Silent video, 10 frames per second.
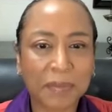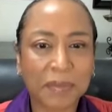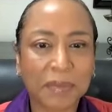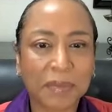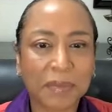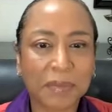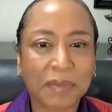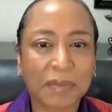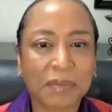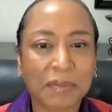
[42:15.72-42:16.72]

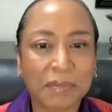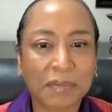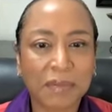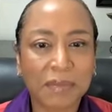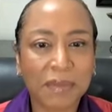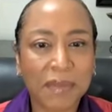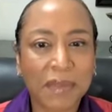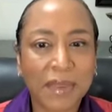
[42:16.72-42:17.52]
(no one is talking)